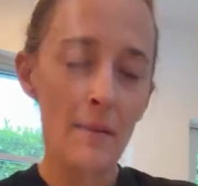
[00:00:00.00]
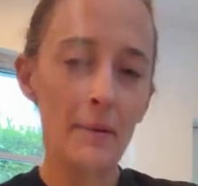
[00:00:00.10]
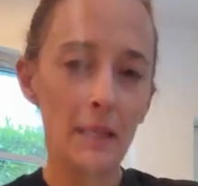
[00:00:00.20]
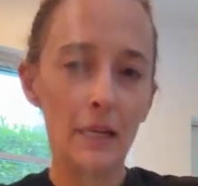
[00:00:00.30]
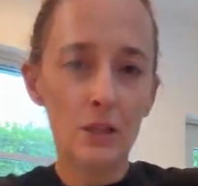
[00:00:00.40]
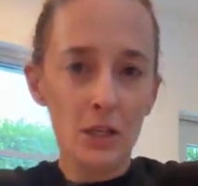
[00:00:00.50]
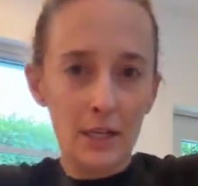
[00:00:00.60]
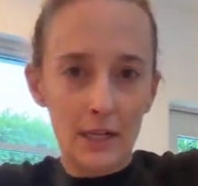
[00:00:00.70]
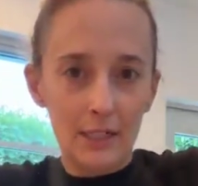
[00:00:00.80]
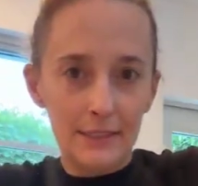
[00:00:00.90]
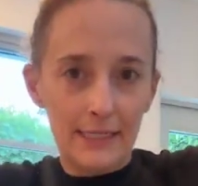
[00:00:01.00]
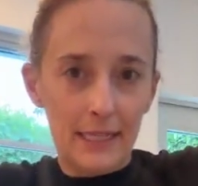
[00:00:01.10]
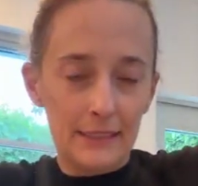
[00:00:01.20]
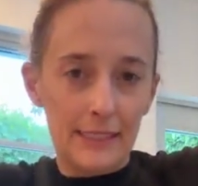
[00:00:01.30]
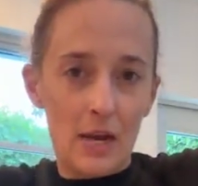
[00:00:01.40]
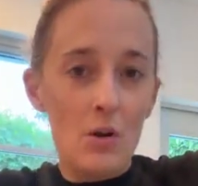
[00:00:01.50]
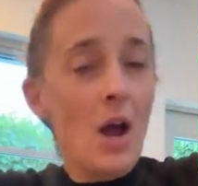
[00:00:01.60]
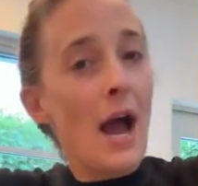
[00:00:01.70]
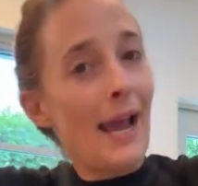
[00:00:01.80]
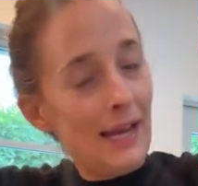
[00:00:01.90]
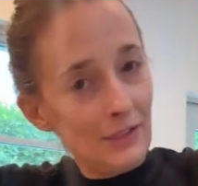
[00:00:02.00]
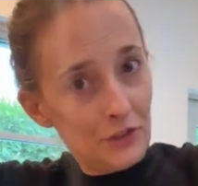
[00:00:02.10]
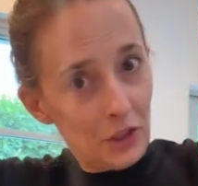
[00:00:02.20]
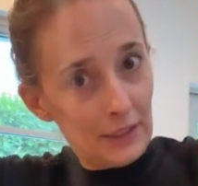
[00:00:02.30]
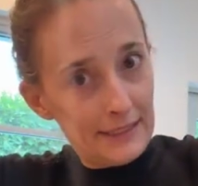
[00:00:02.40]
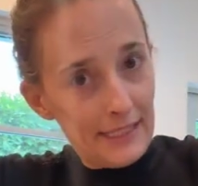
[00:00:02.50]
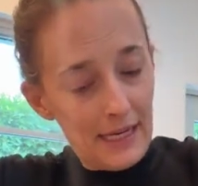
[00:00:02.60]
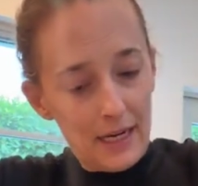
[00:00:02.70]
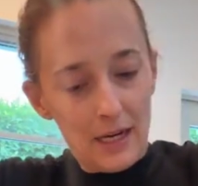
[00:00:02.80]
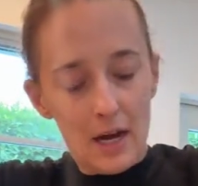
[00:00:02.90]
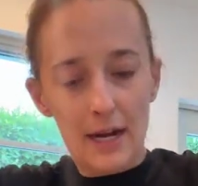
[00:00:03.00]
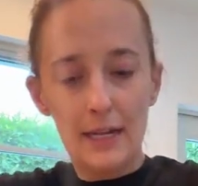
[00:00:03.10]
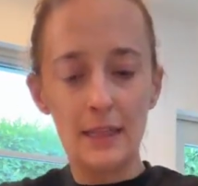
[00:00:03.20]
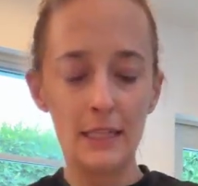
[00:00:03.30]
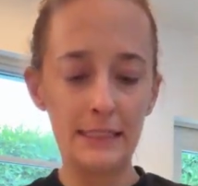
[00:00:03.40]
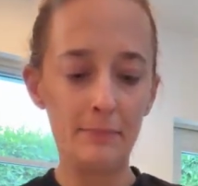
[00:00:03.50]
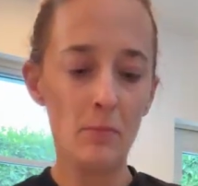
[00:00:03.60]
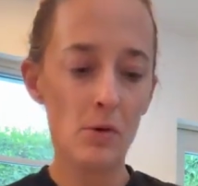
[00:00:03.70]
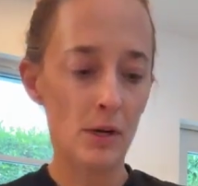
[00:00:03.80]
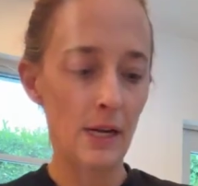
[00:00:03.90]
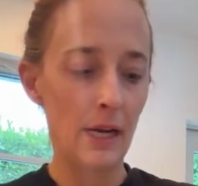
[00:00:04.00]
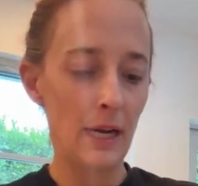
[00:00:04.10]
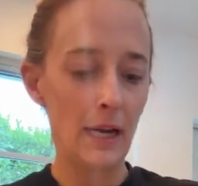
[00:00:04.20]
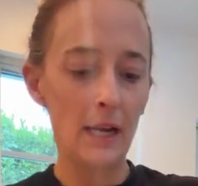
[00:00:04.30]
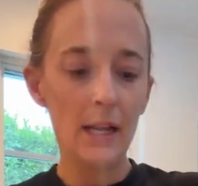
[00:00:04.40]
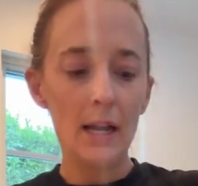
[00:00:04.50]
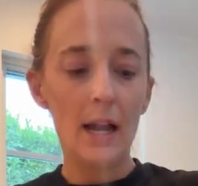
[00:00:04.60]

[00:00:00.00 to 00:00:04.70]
But look at our steaks now. I had a skirt steak. I got it this morning.